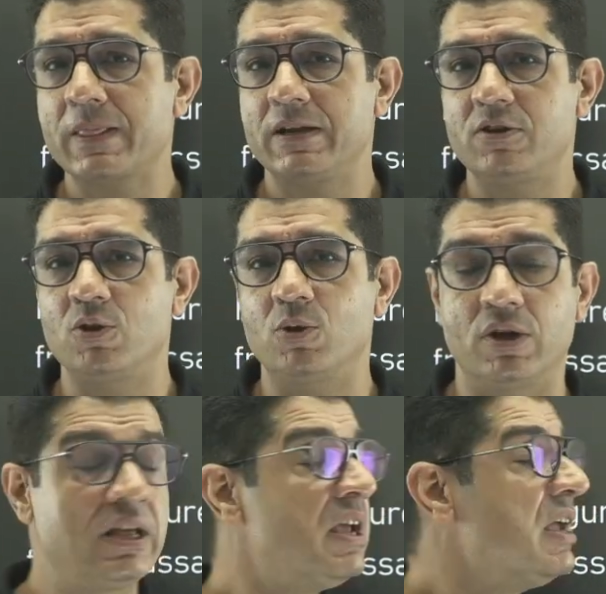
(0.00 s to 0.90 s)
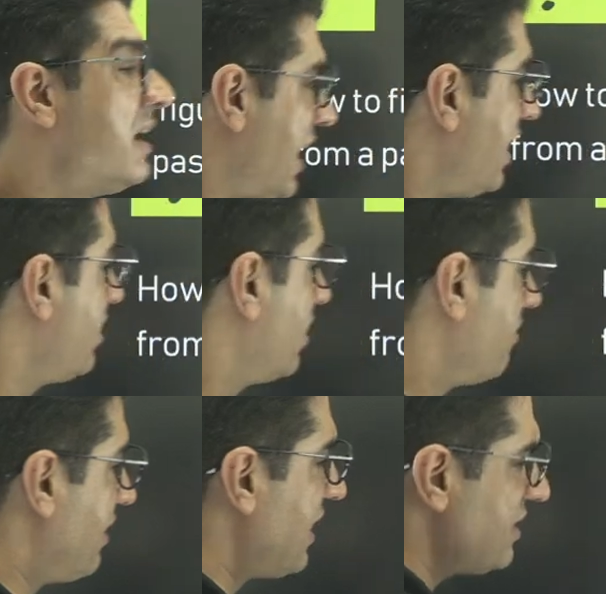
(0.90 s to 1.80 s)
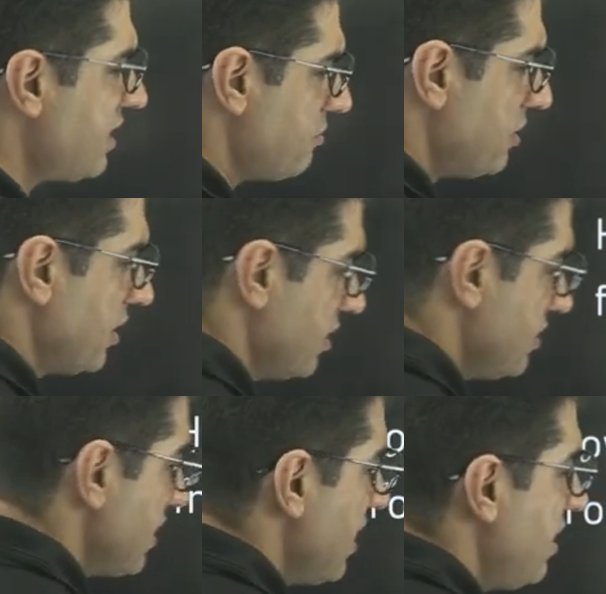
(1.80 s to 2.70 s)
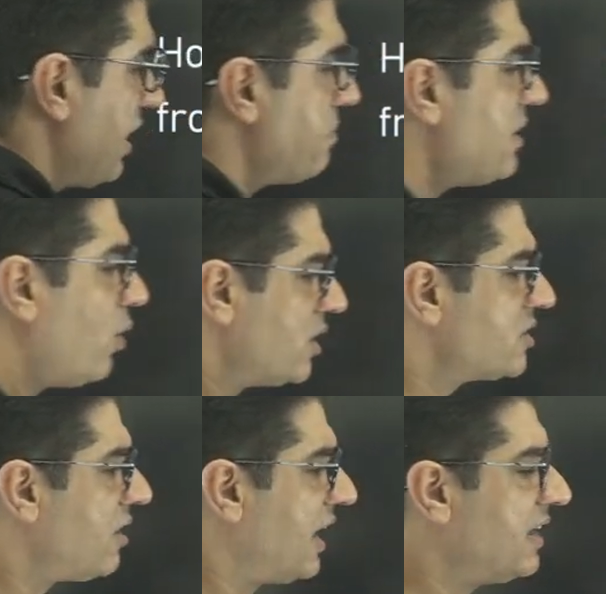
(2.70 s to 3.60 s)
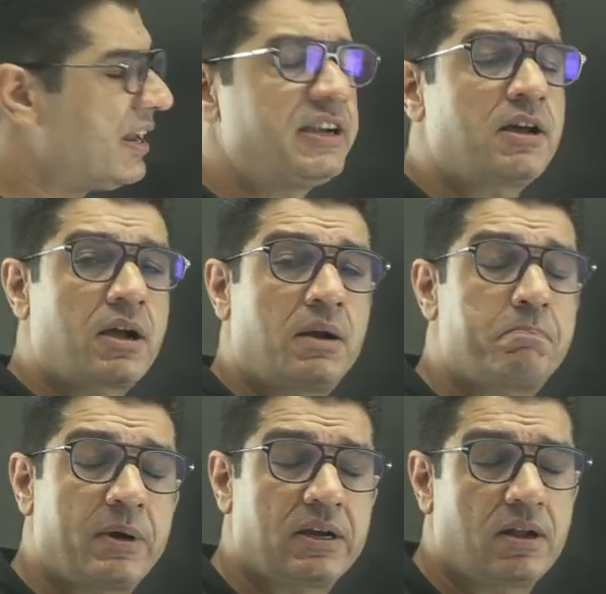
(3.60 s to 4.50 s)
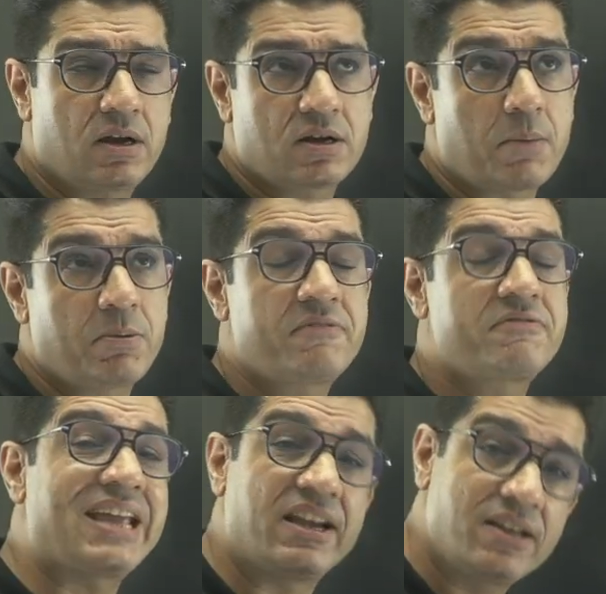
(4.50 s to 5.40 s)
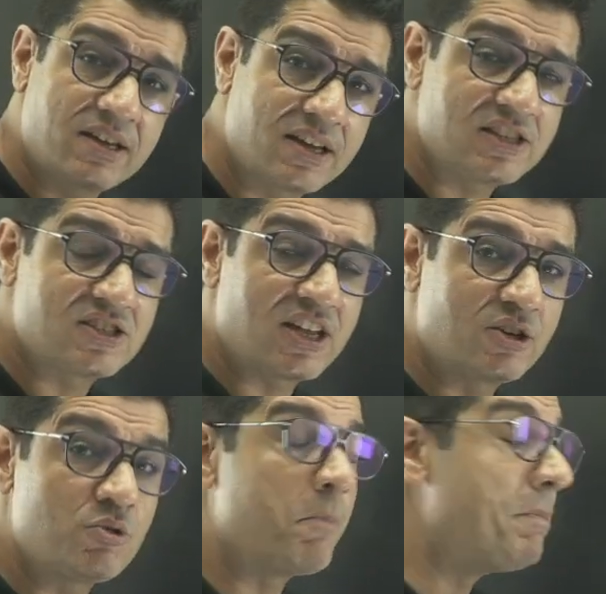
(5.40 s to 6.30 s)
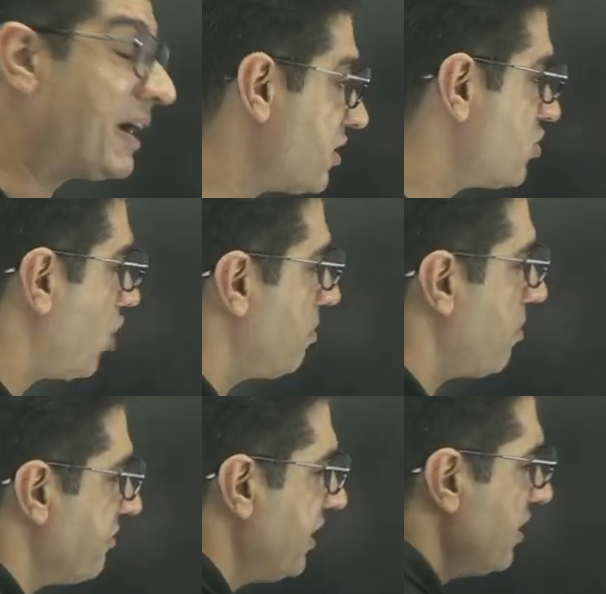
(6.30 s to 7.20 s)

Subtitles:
tone. And when I say words, let me also highlight a couple of categories that do a better job of it.